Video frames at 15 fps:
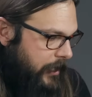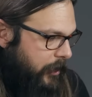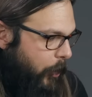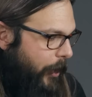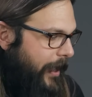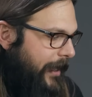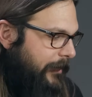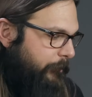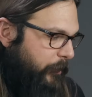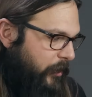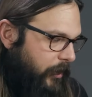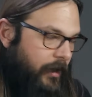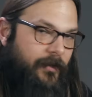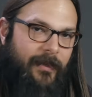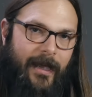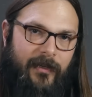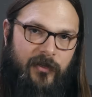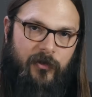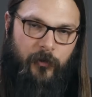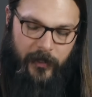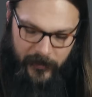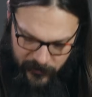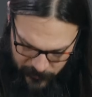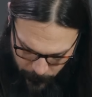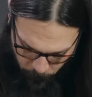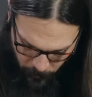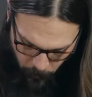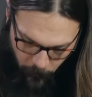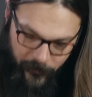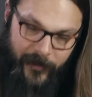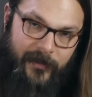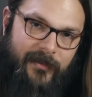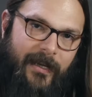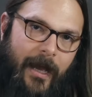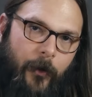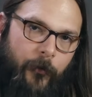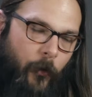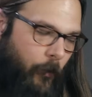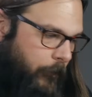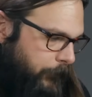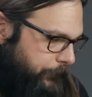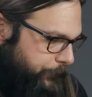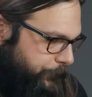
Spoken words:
Go ahead and pluck that string somewhere over the sound hole,